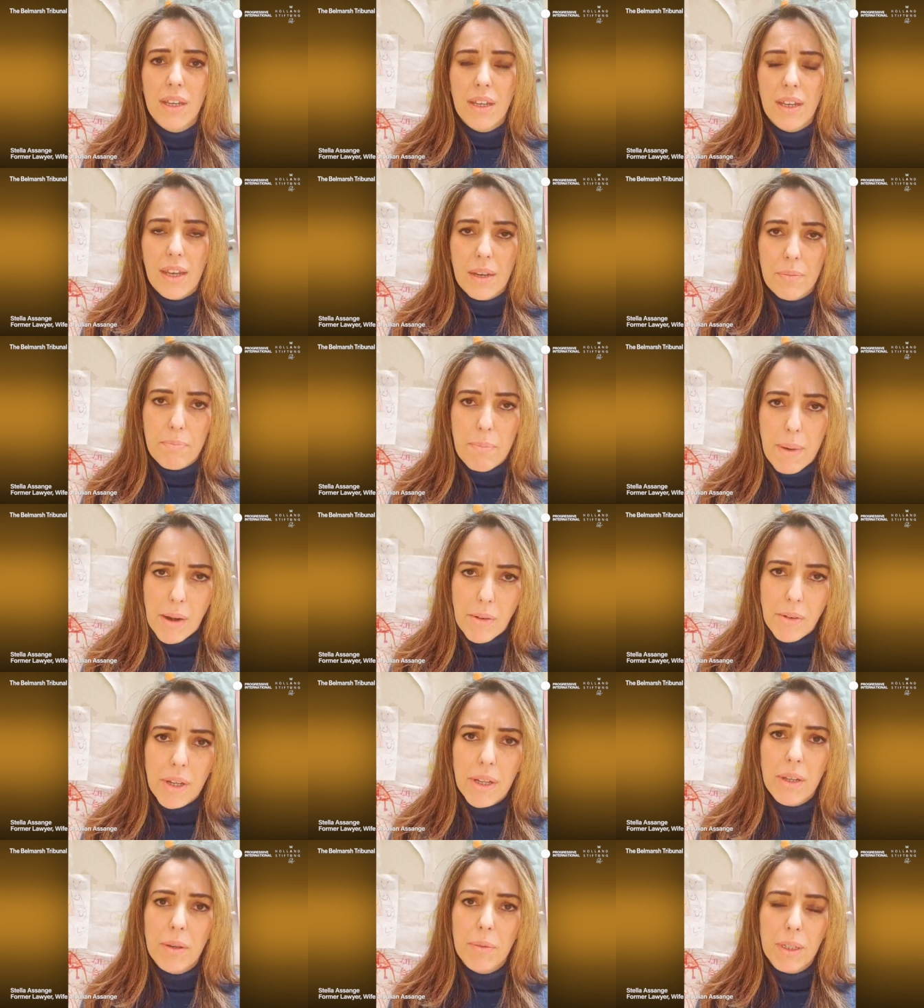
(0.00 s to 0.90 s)
and
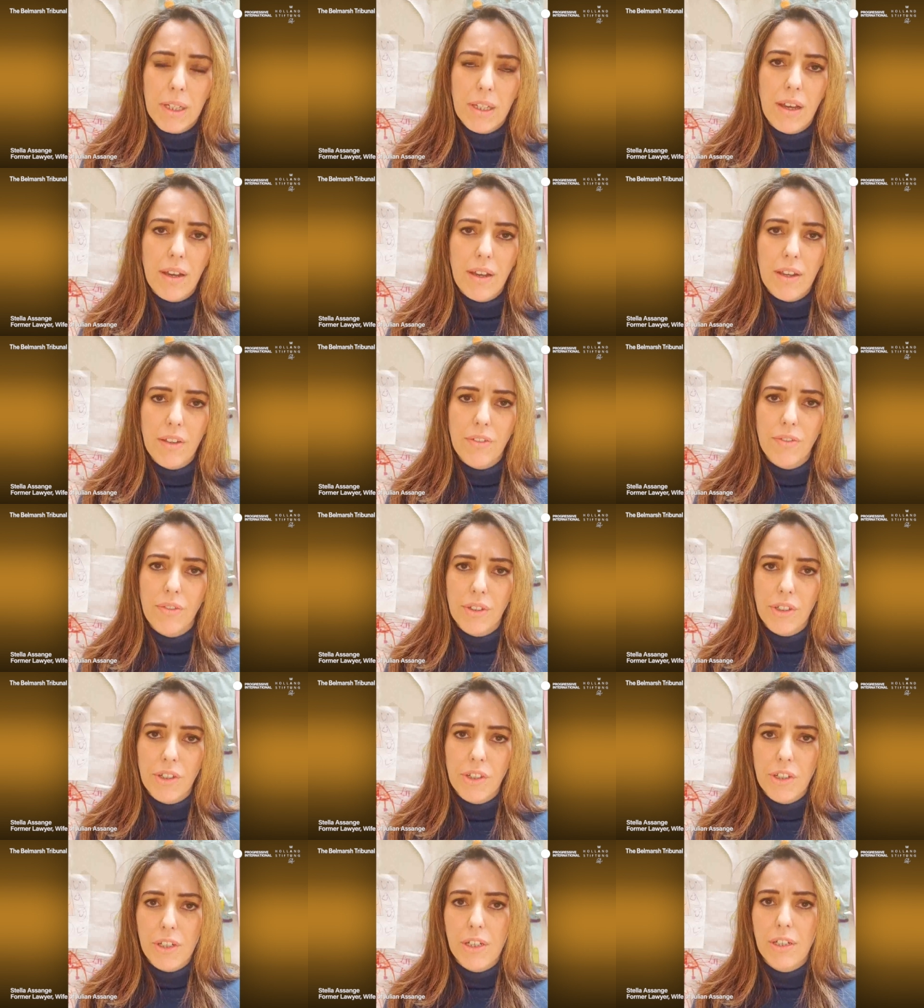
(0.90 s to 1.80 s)
bury him alive in the
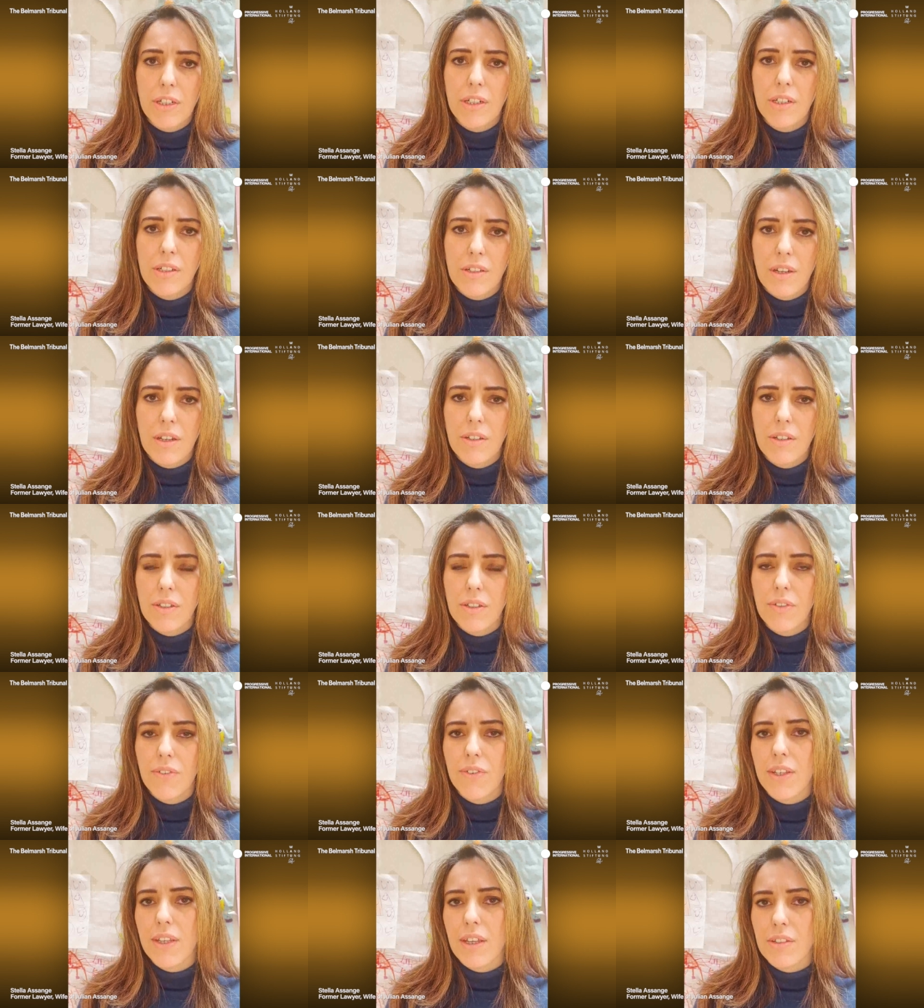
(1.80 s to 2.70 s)
United States if
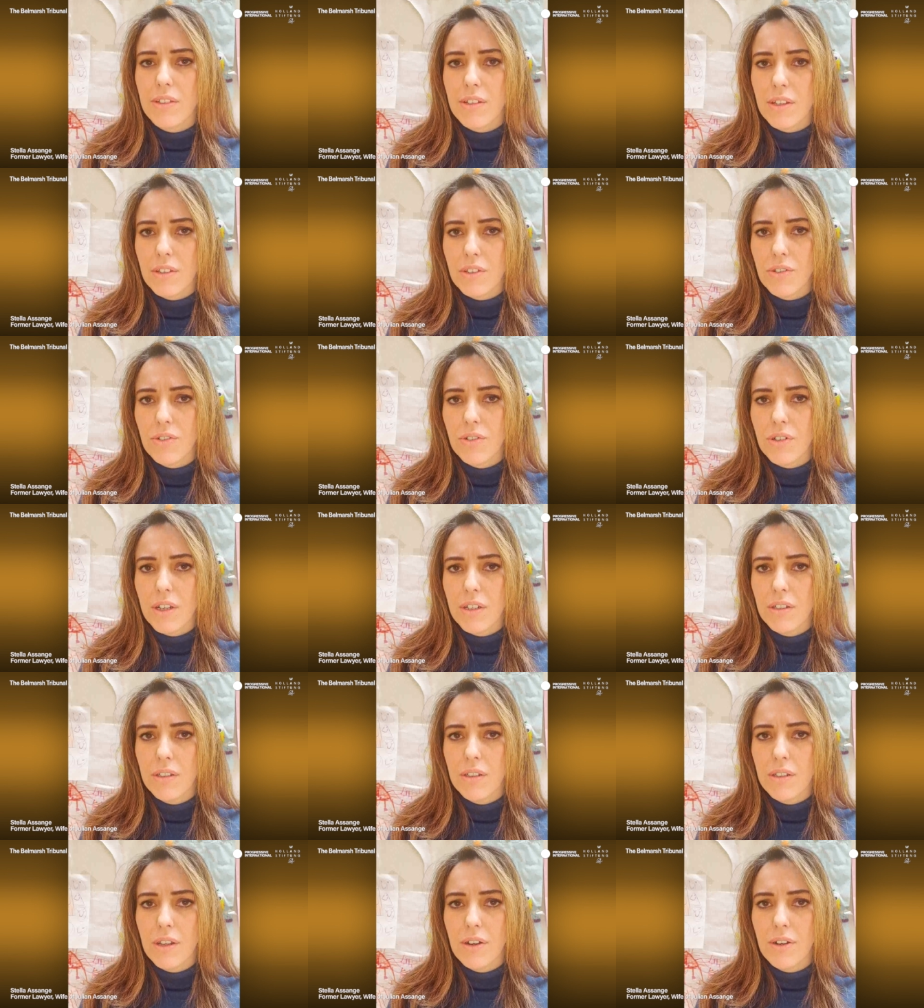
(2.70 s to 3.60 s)
he gets
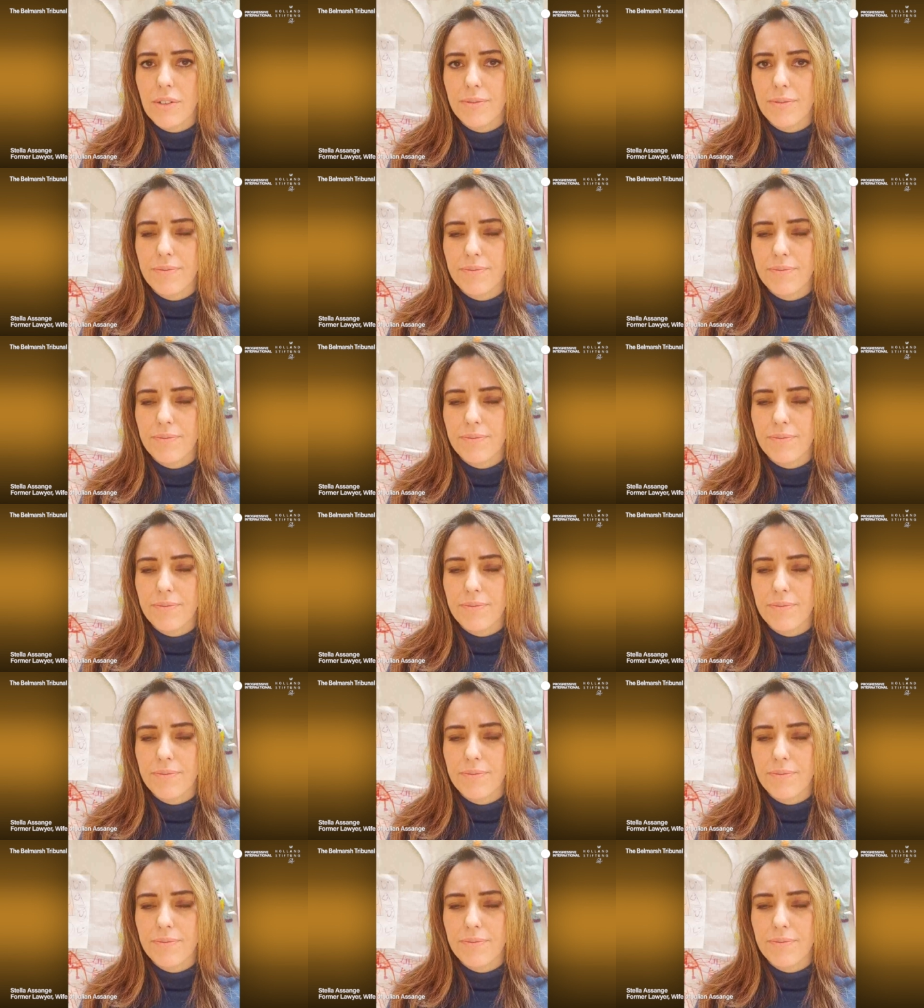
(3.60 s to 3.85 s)
extradited there.